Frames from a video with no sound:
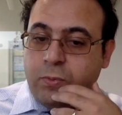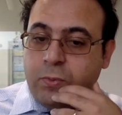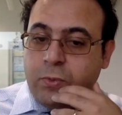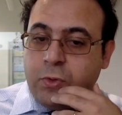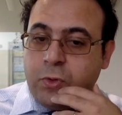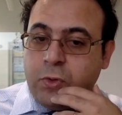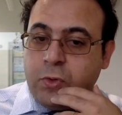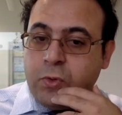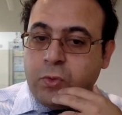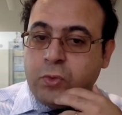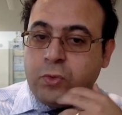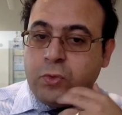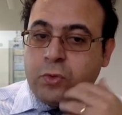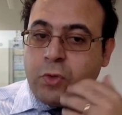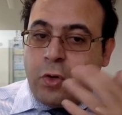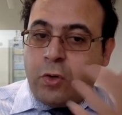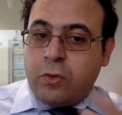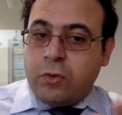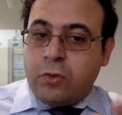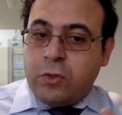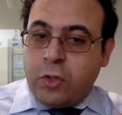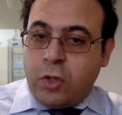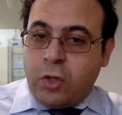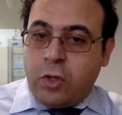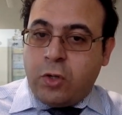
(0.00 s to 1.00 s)
You
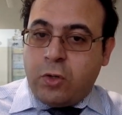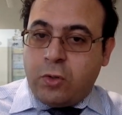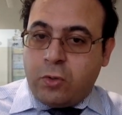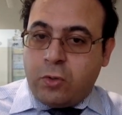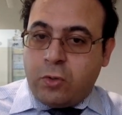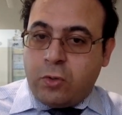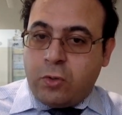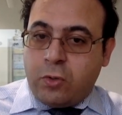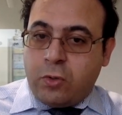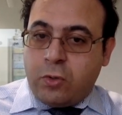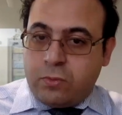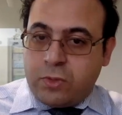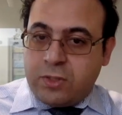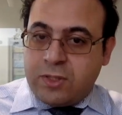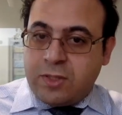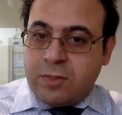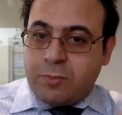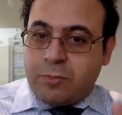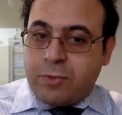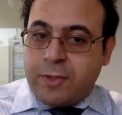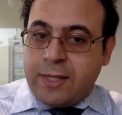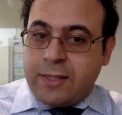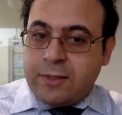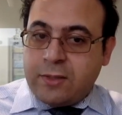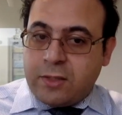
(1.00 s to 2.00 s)
don't know, the
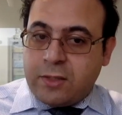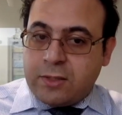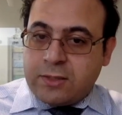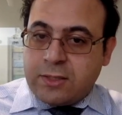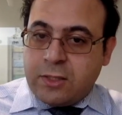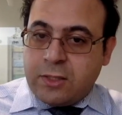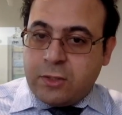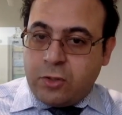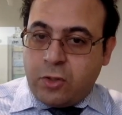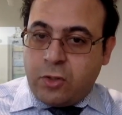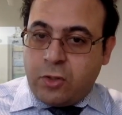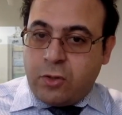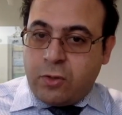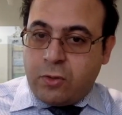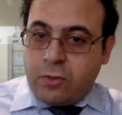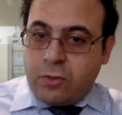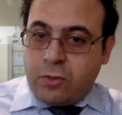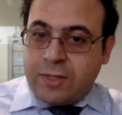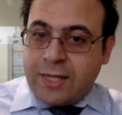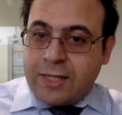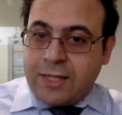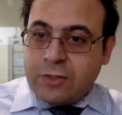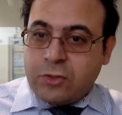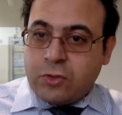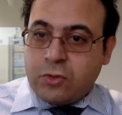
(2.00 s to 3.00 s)
brain doesn't know
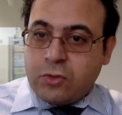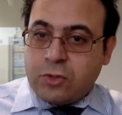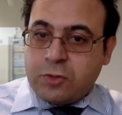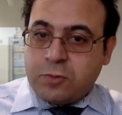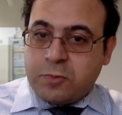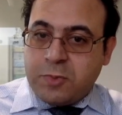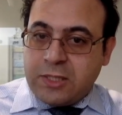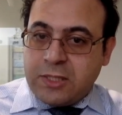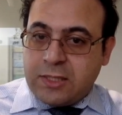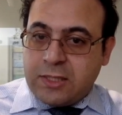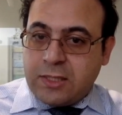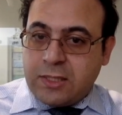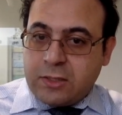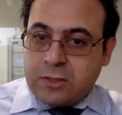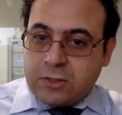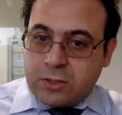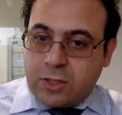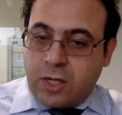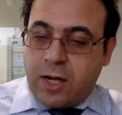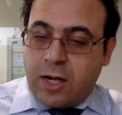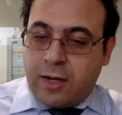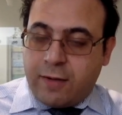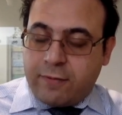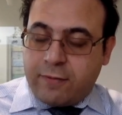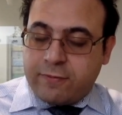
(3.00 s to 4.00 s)
that you're speaking
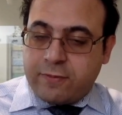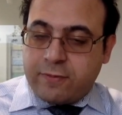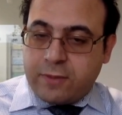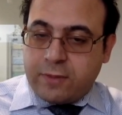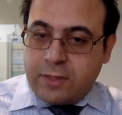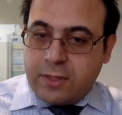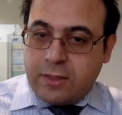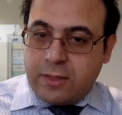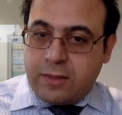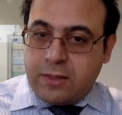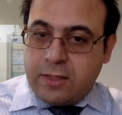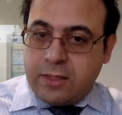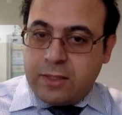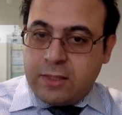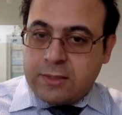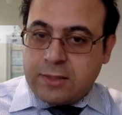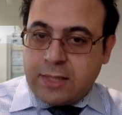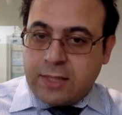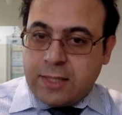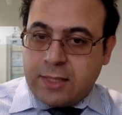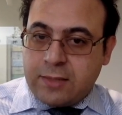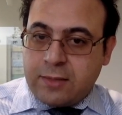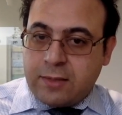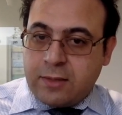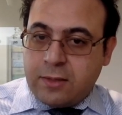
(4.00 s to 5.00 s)
soft. It thinks
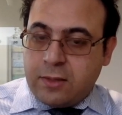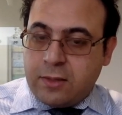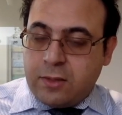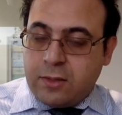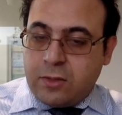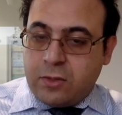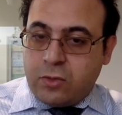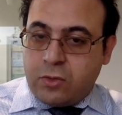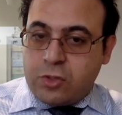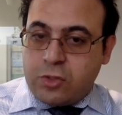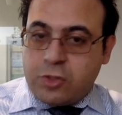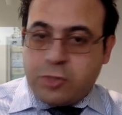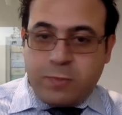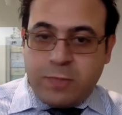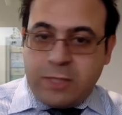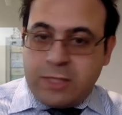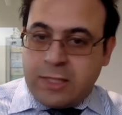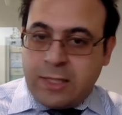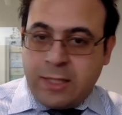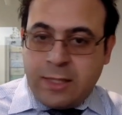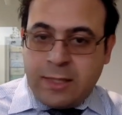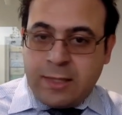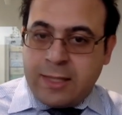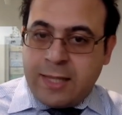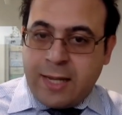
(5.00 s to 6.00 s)
that you're
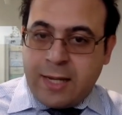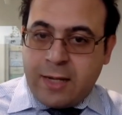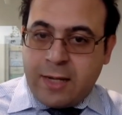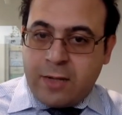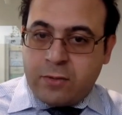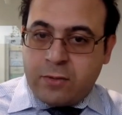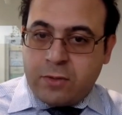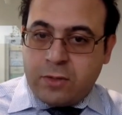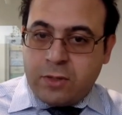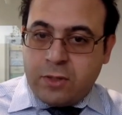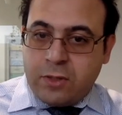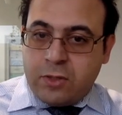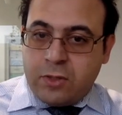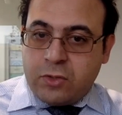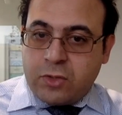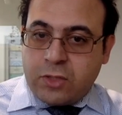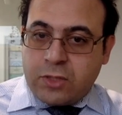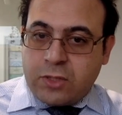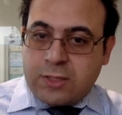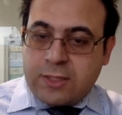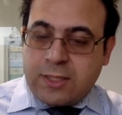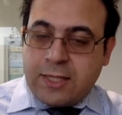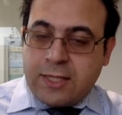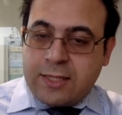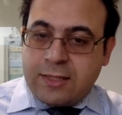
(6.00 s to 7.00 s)
speaking loud.
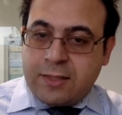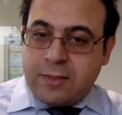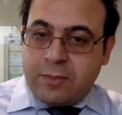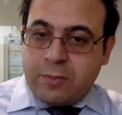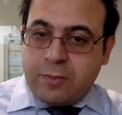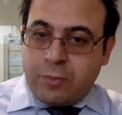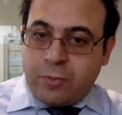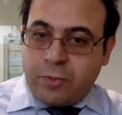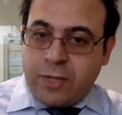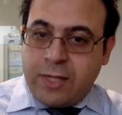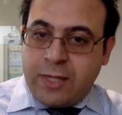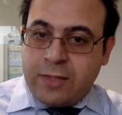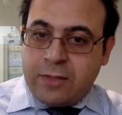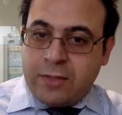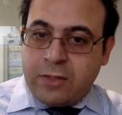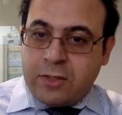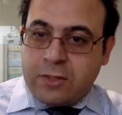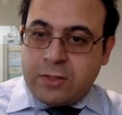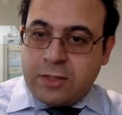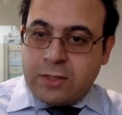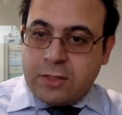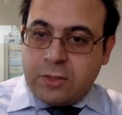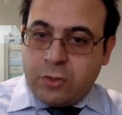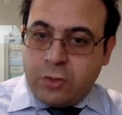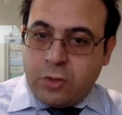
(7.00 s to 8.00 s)
Just like the brain
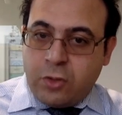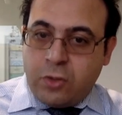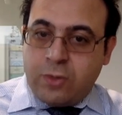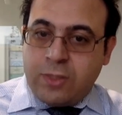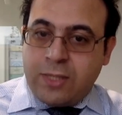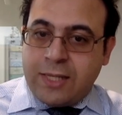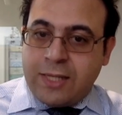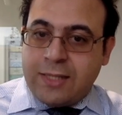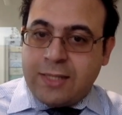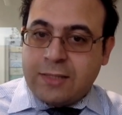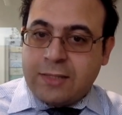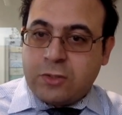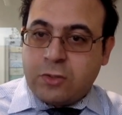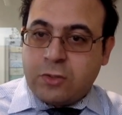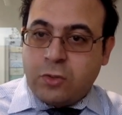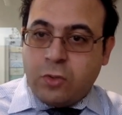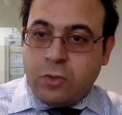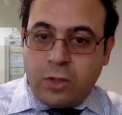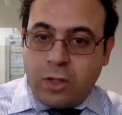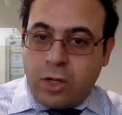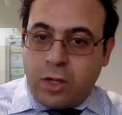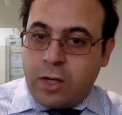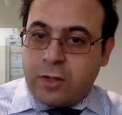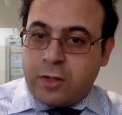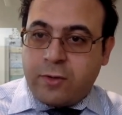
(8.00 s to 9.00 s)
doesn't know that it's no
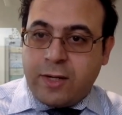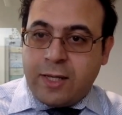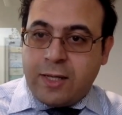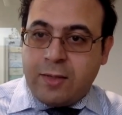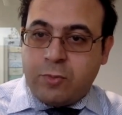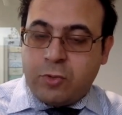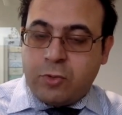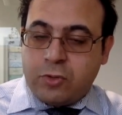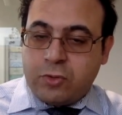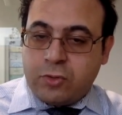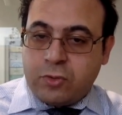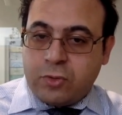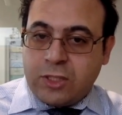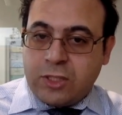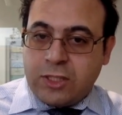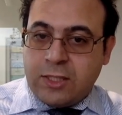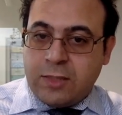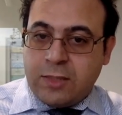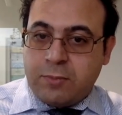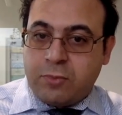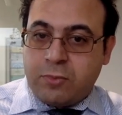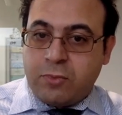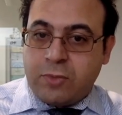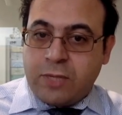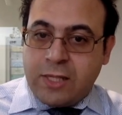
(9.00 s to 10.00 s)
longer able to
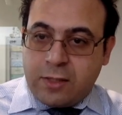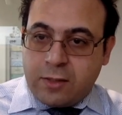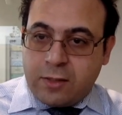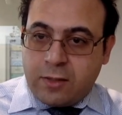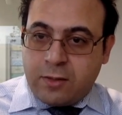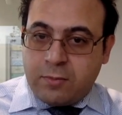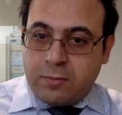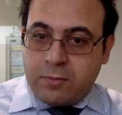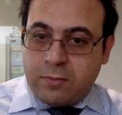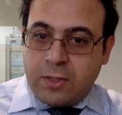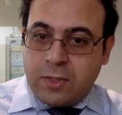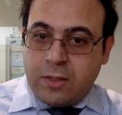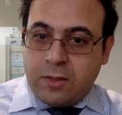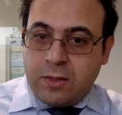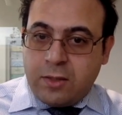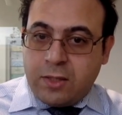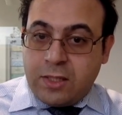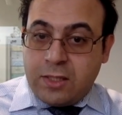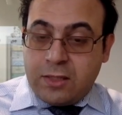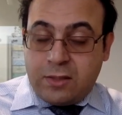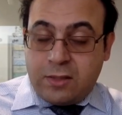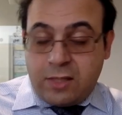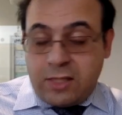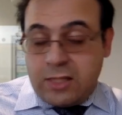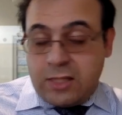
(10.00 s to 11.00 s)
keep rhythm,
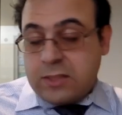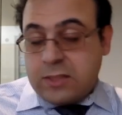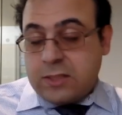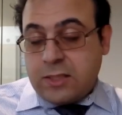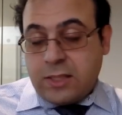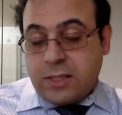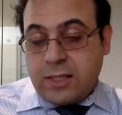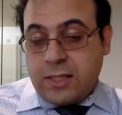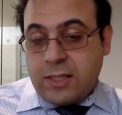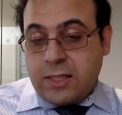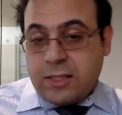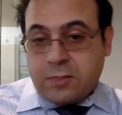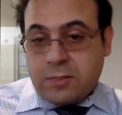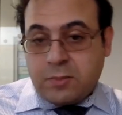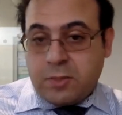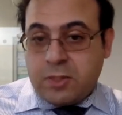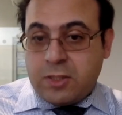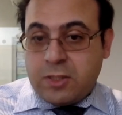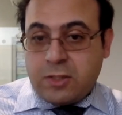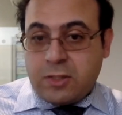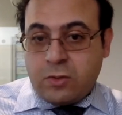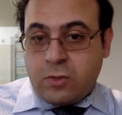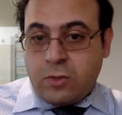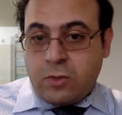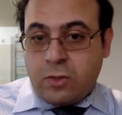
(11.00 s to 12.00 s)
it thinks it is, but
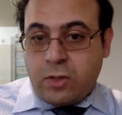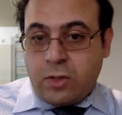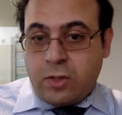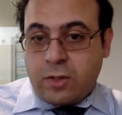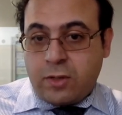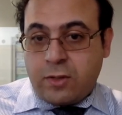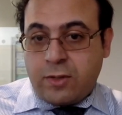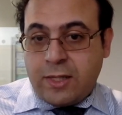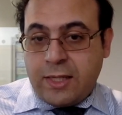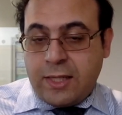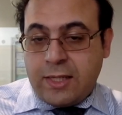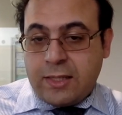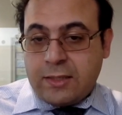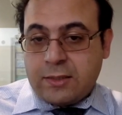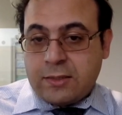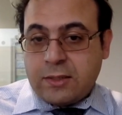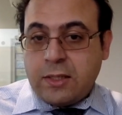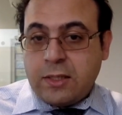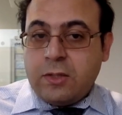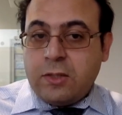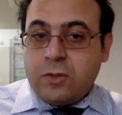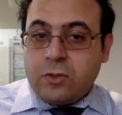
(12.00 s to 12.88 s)
it's no longer is.